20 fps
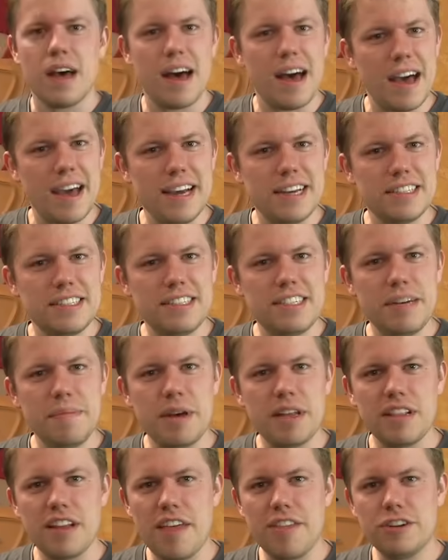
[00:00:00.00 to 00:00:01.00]
Hi, it's
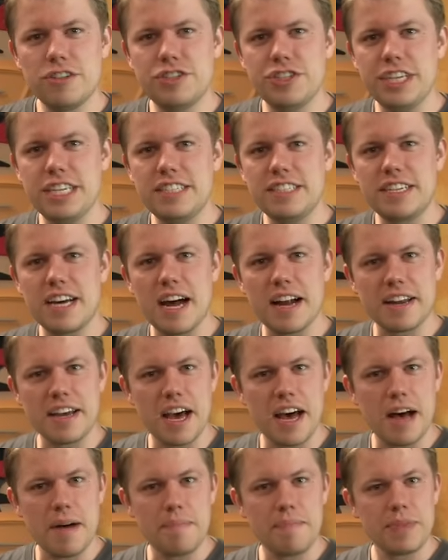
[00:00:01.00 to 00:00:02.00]
Tim at leather seats dot
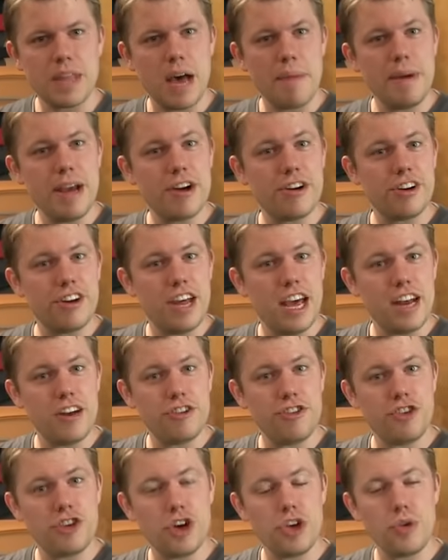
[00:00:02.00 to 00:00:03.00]
com. I'm here today
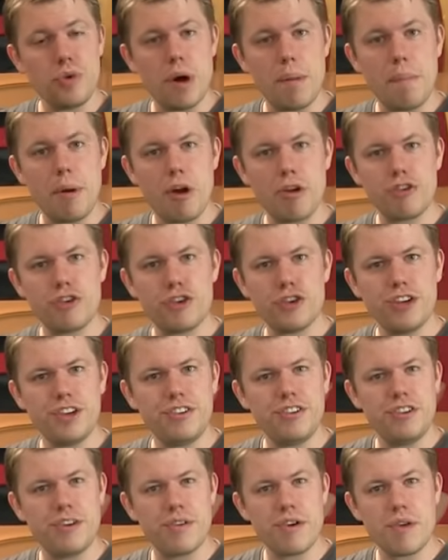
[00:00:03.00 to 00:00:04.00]
to show you a partial
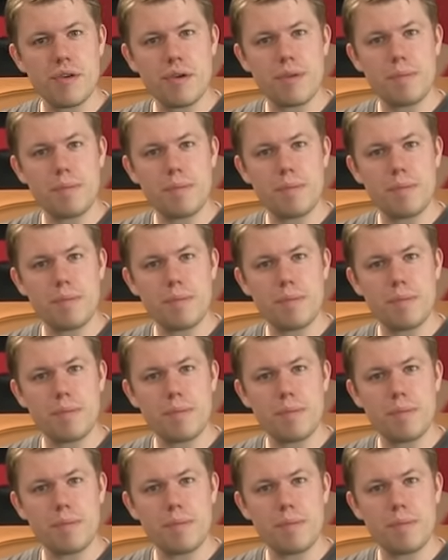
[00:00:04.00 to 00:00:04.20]
interior